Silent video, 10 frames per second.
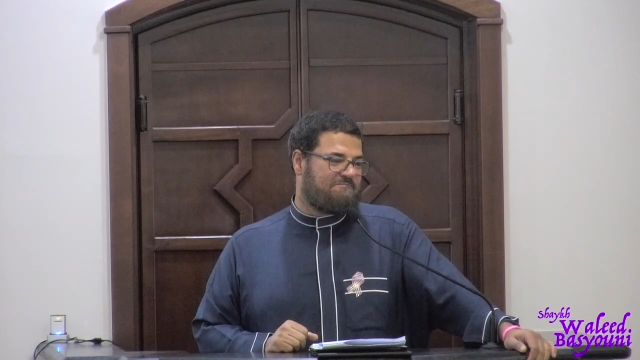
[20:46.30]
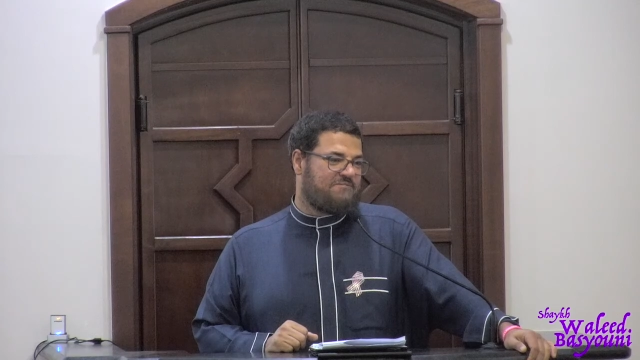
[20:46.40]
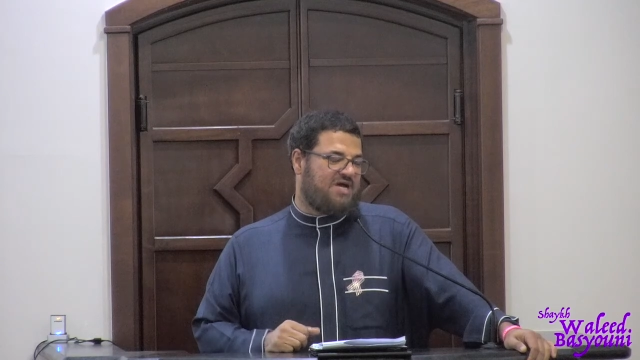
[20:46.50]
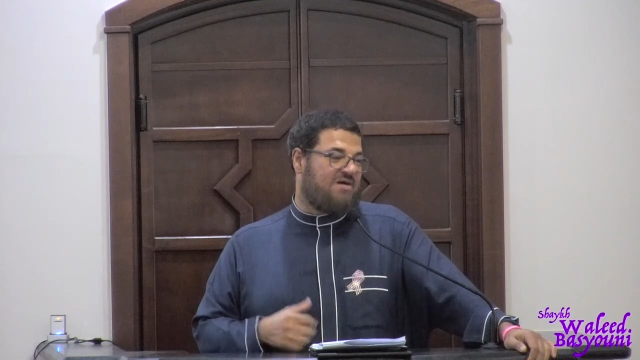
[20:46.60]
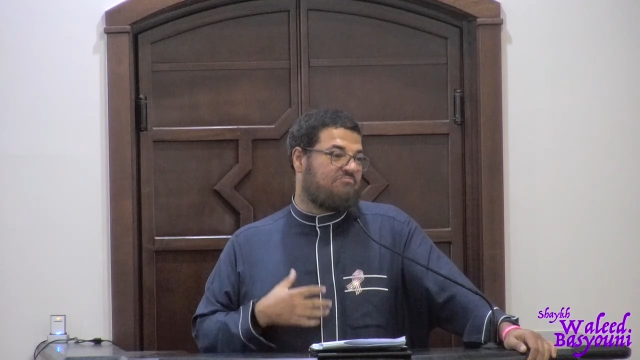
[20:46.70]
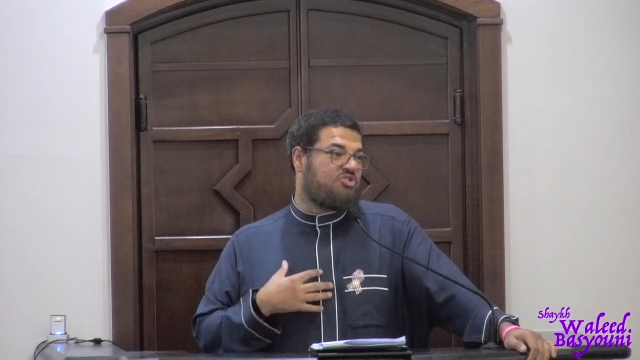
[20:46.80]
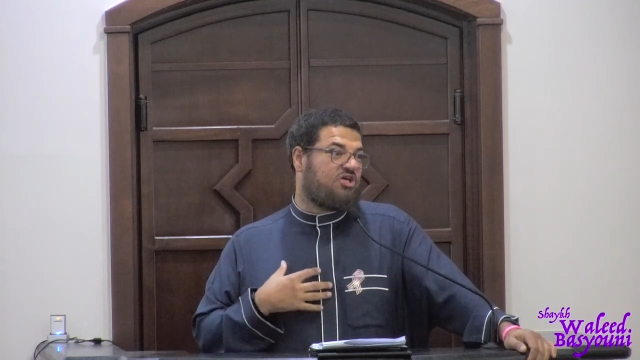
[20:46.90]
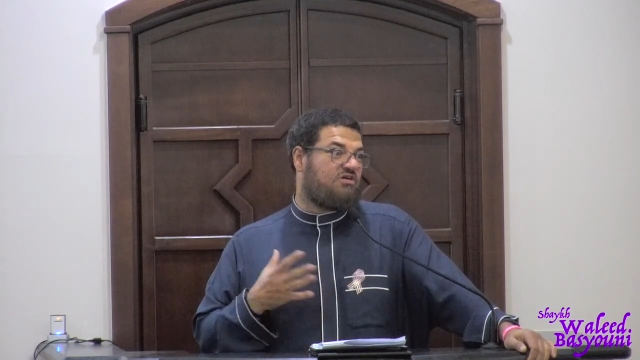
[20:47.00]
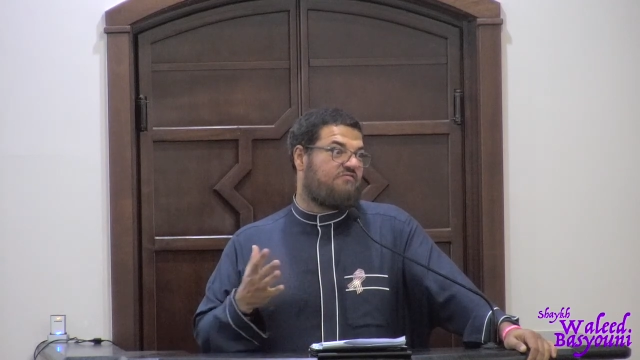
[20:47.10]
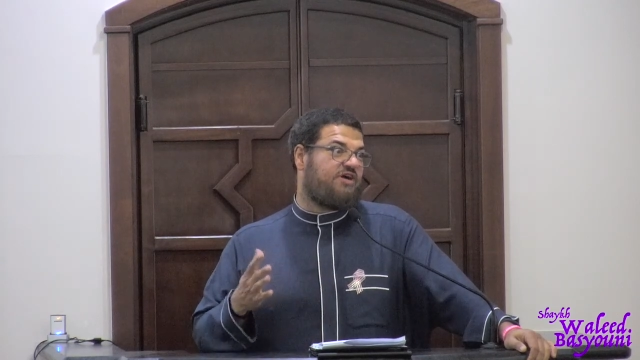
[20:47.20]
I'm
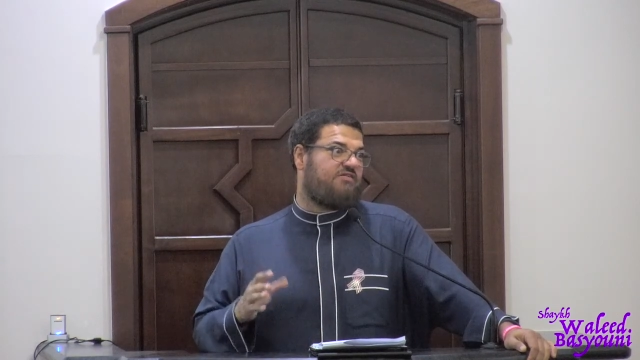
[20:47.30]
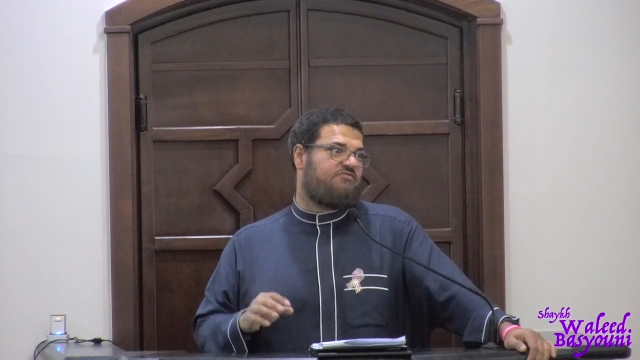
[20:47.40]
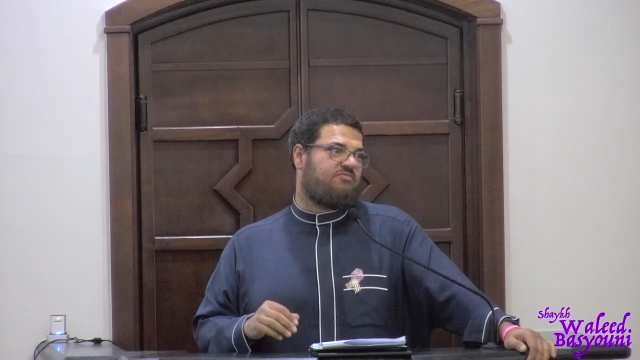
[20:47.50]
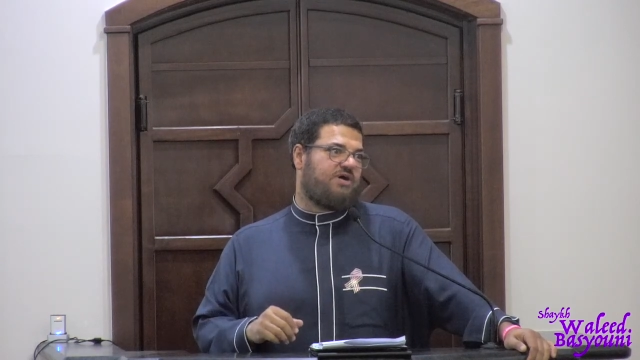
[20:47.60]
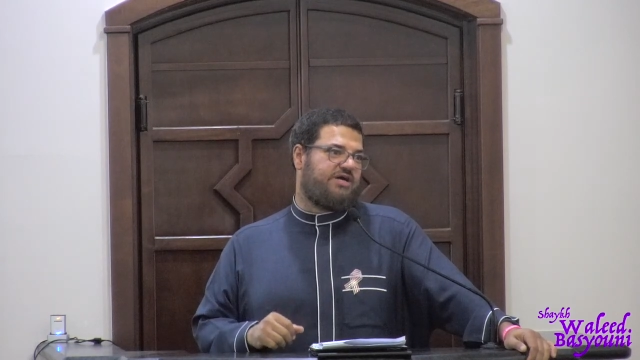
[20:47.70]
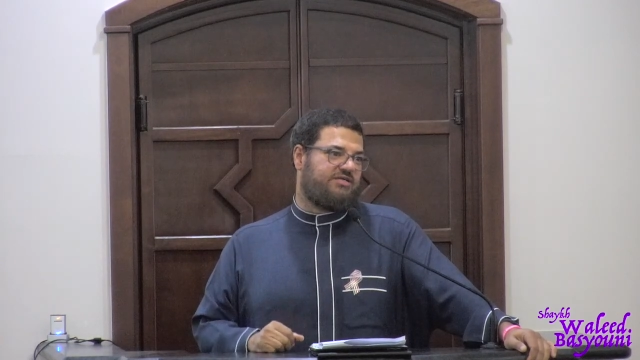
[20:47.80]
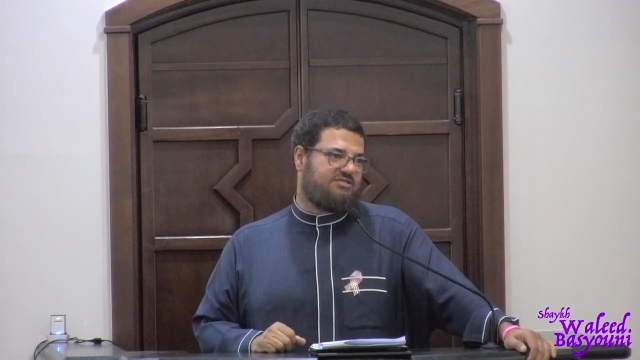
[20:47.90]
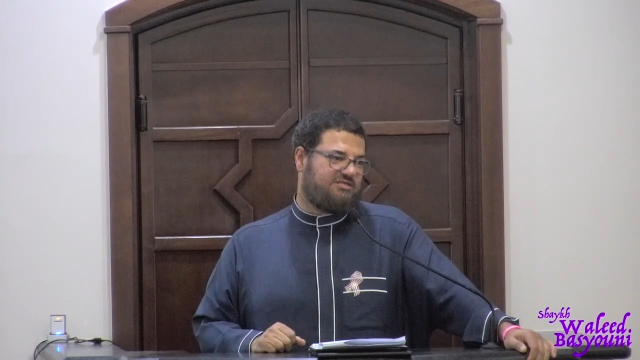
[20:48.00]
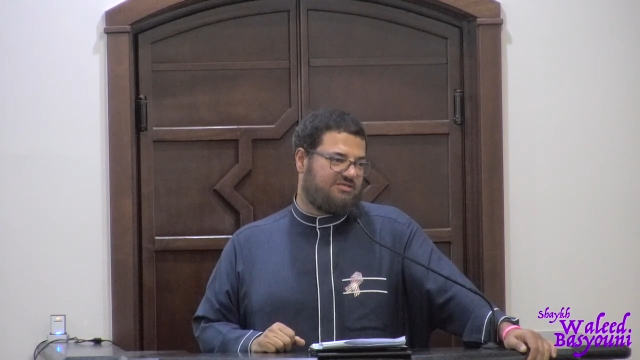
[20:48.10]
terrified from height.